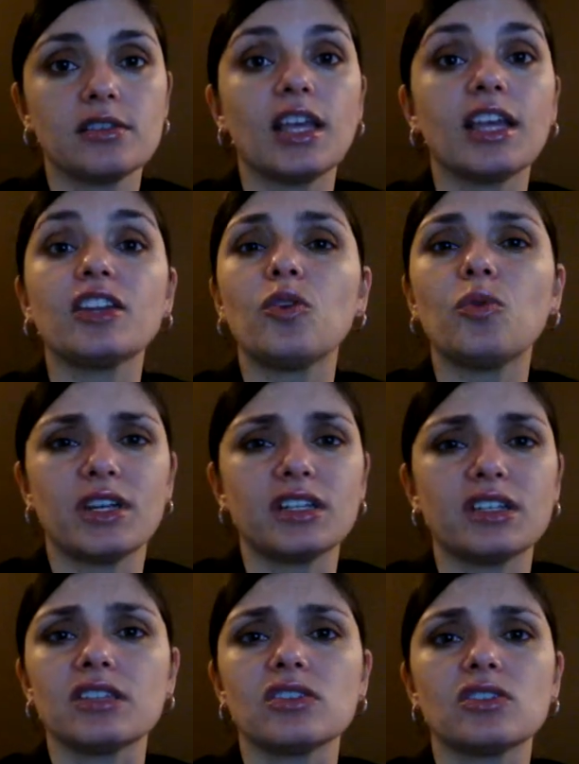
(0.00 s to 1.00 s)
They know what
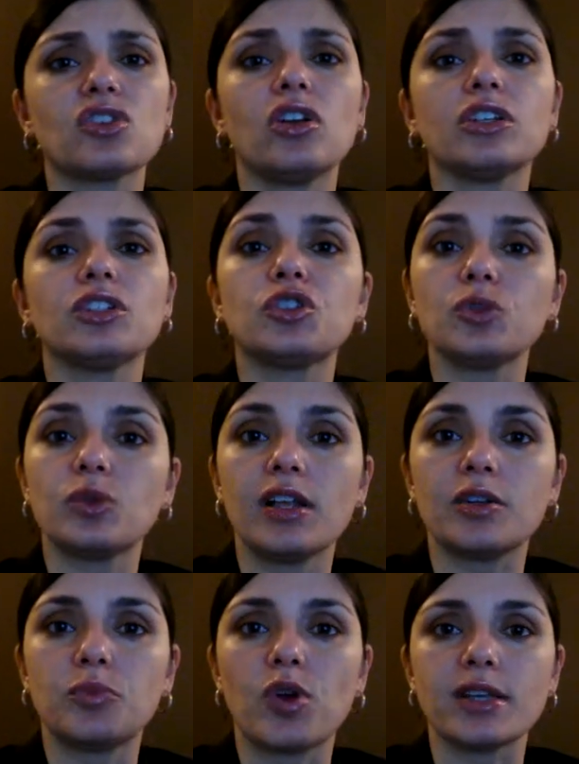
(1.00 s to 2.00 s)
it is. It's called a
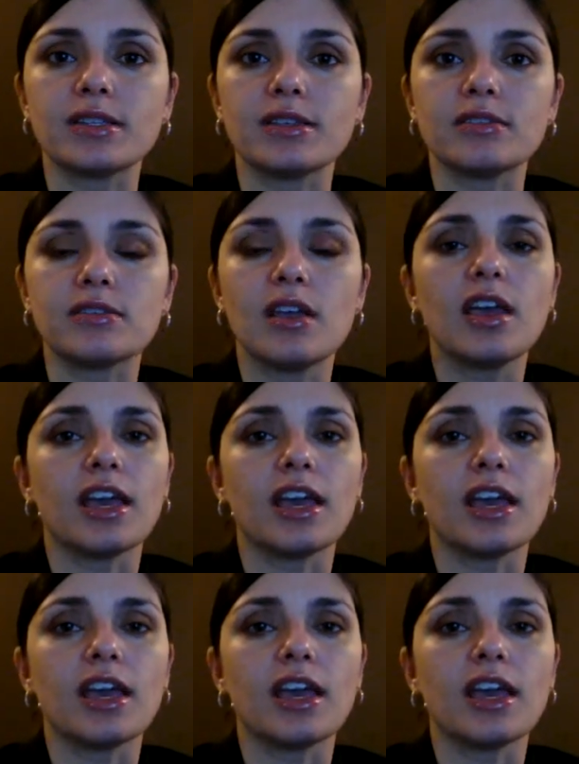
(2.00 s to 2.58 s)
2-color process.